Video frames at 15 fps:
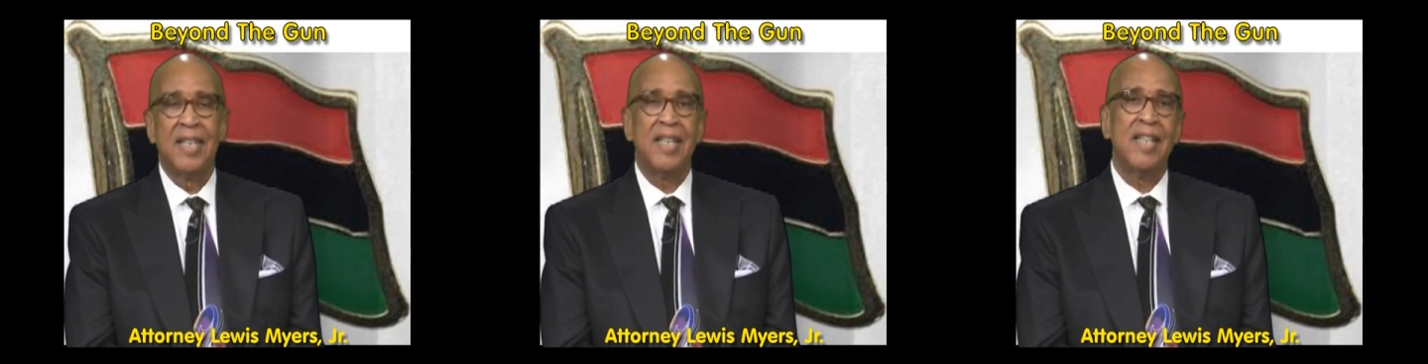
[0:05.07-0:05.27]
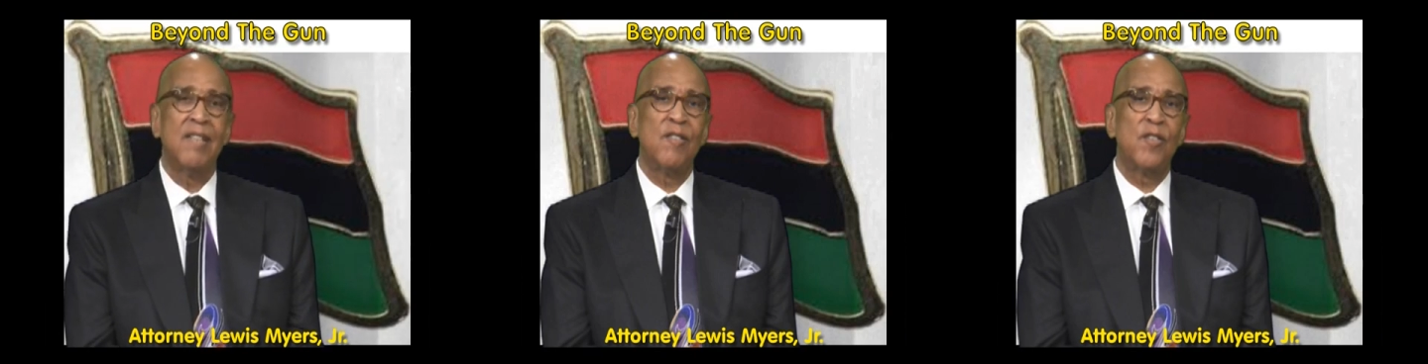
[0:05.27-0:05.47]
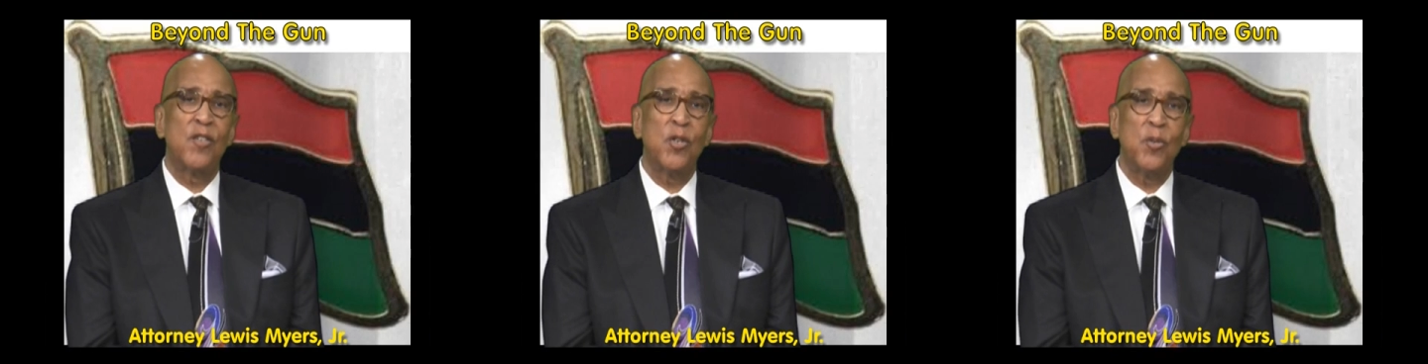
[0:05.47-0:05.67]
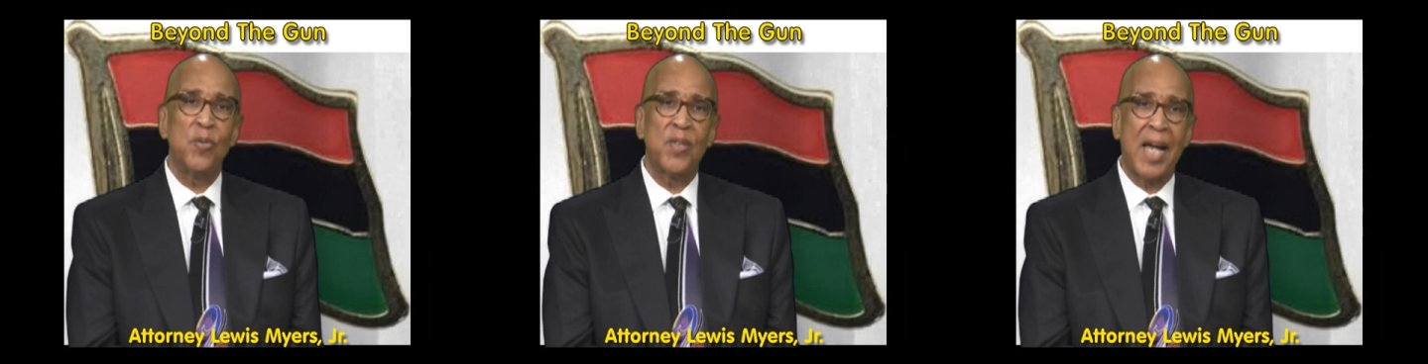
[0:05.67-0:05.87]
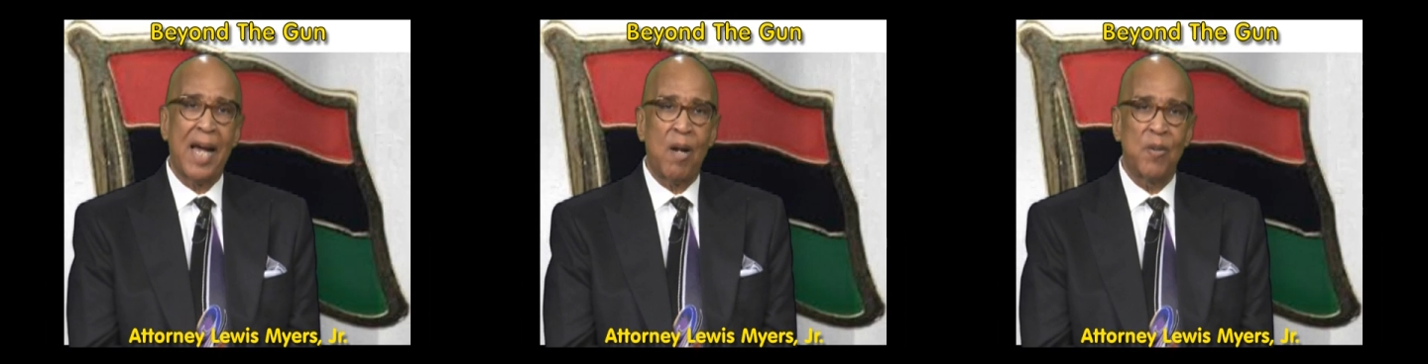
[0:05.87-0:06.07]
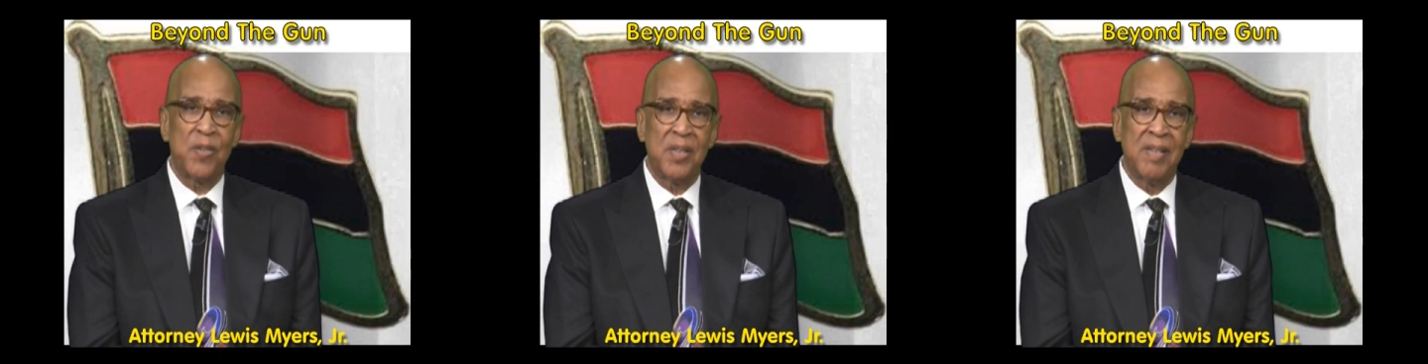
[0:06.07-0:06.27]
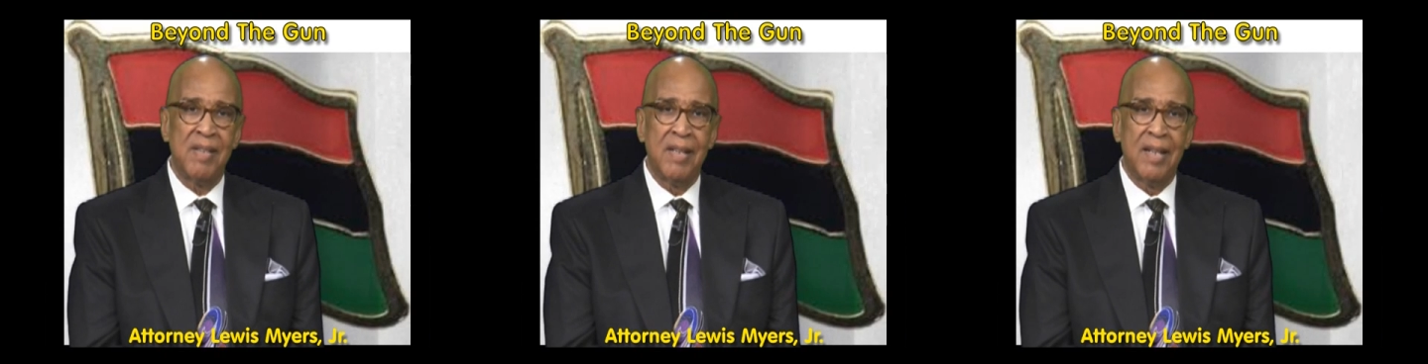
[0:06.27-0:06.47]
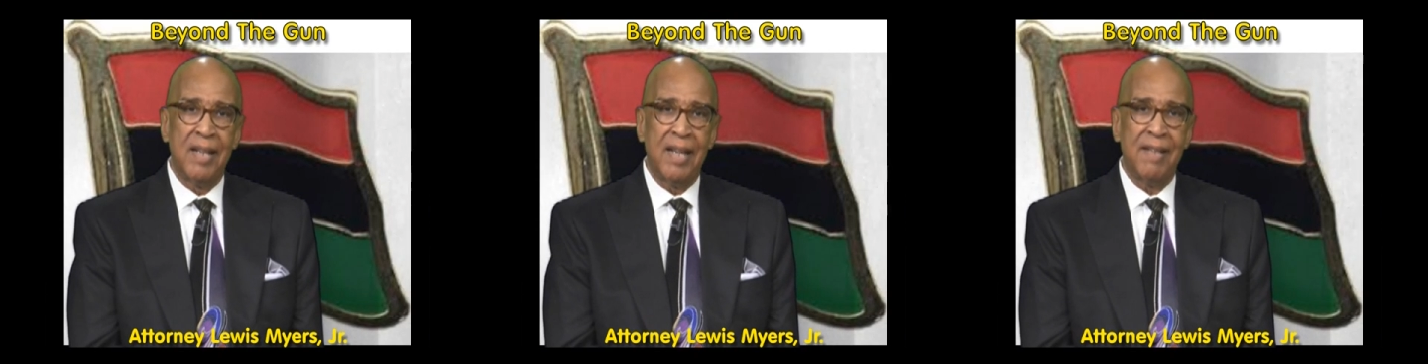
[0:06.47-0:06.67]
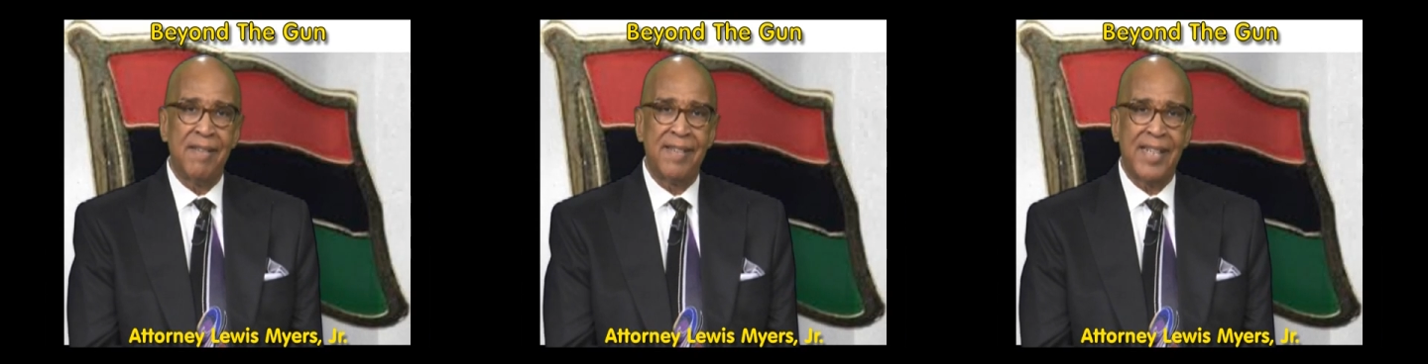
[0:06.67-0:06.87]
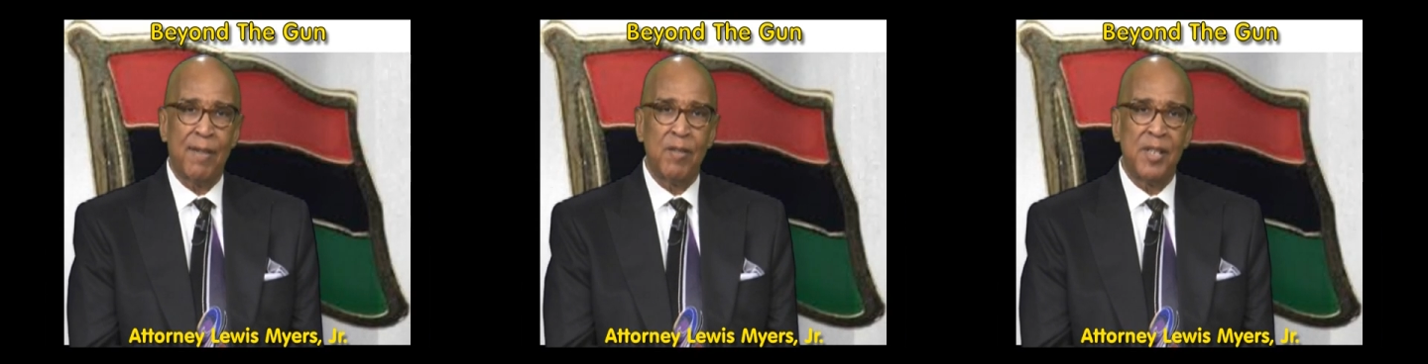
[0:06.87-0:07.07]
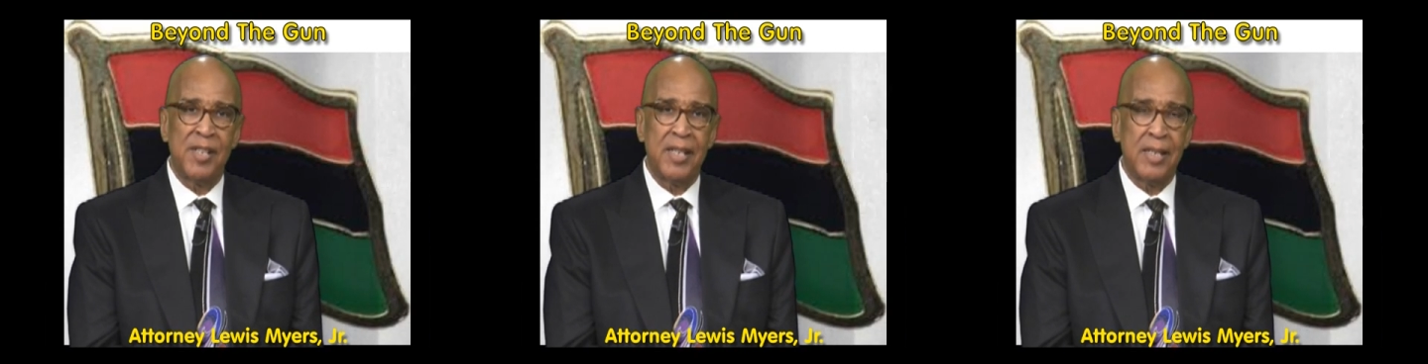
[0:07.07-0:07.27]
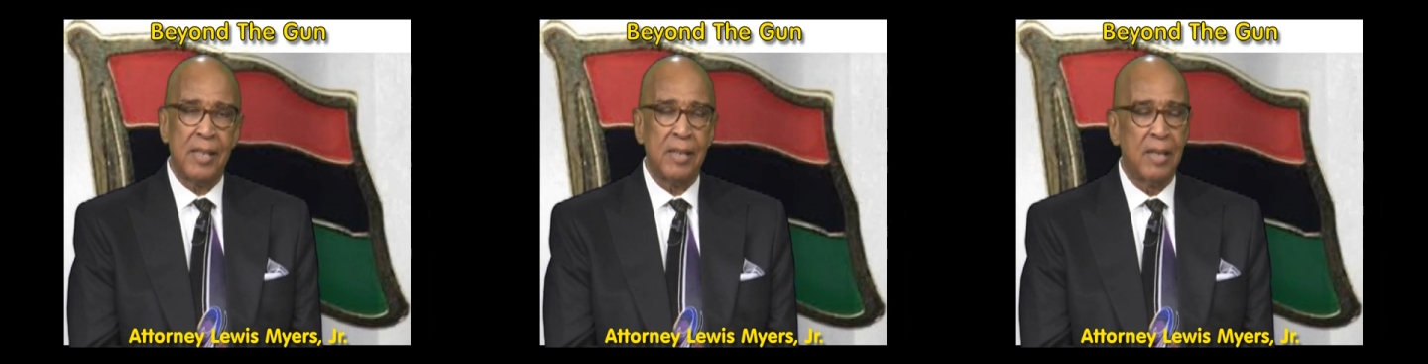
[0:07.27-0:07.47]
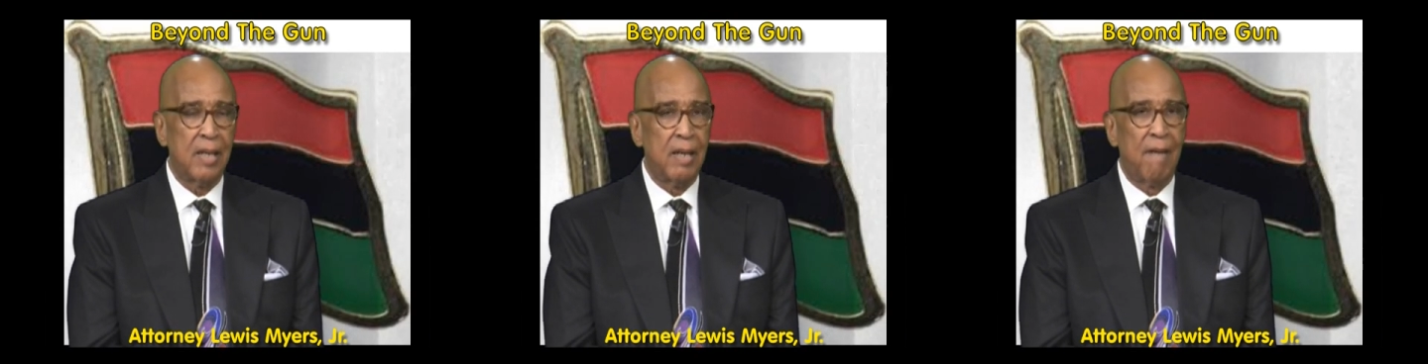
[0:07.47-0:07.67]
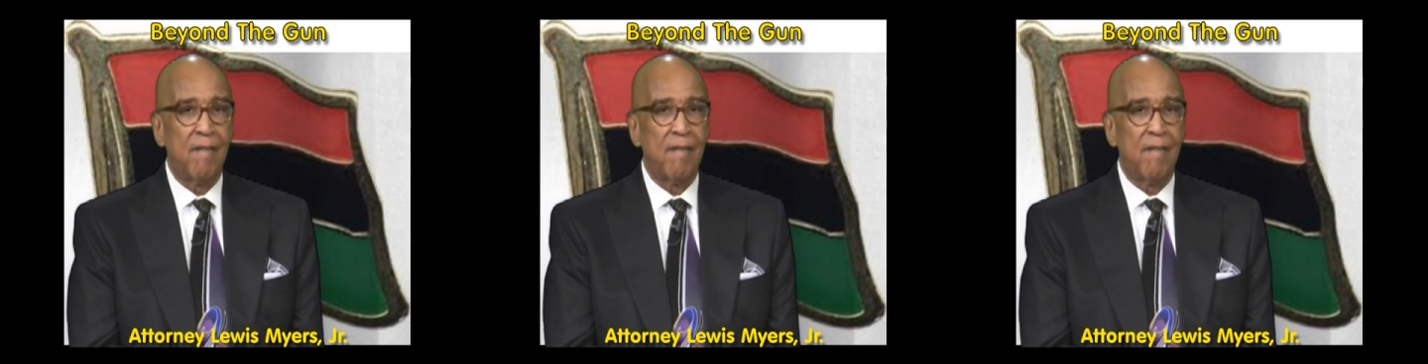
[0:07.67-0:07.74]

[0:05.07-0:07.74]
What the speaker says: in 2017.